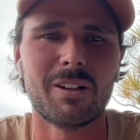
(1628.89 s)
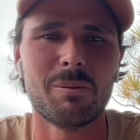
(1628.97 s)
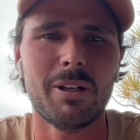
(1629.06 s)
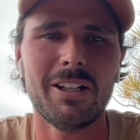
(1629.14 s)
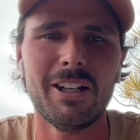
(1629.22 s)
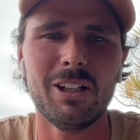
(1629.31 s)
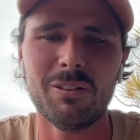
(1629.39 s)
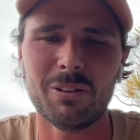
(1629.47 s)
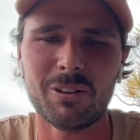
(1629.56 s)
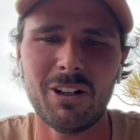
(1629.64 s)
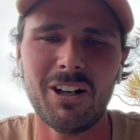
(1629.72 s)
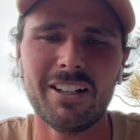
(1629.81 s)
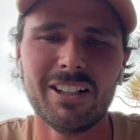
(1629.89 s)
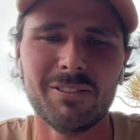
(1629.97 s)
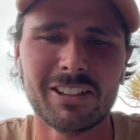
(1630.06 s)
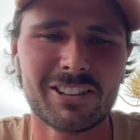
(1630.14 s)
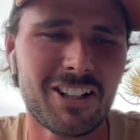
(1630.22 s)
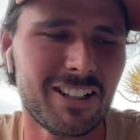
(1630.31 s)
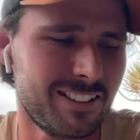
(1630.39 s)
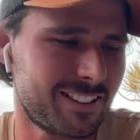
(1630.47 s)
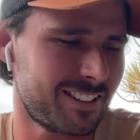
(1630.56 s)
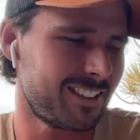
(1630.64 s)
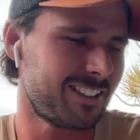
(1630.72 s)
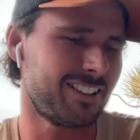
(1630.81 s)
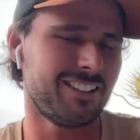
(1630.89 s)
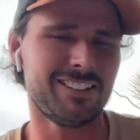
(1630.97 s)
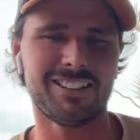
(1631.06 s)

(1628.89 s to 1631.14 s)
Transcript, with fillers: been a hell of a ride, and I'm excited to